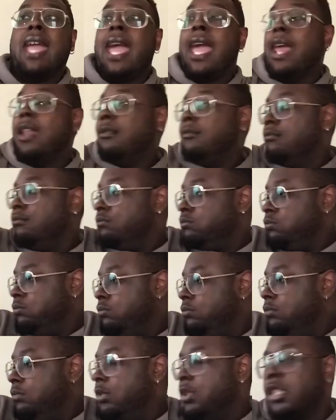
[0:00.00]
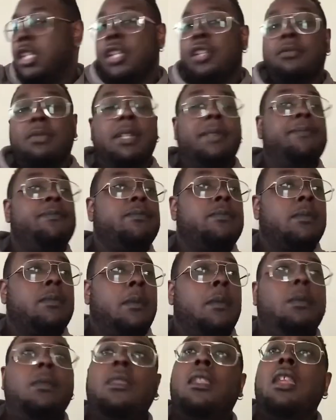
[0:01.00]
at,
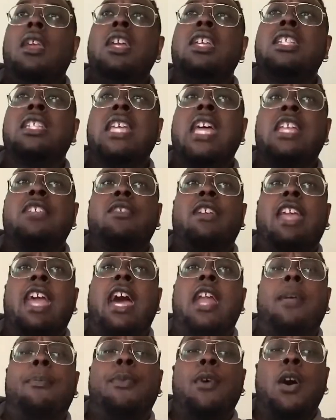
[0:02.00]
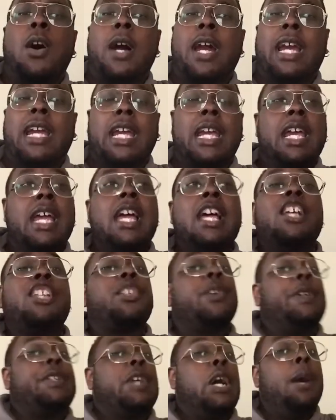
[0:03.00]
Sedgwick County Park. So
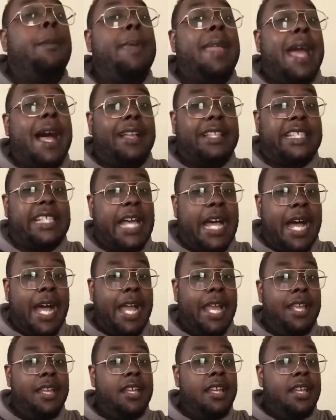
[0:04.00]
it's going to be outside.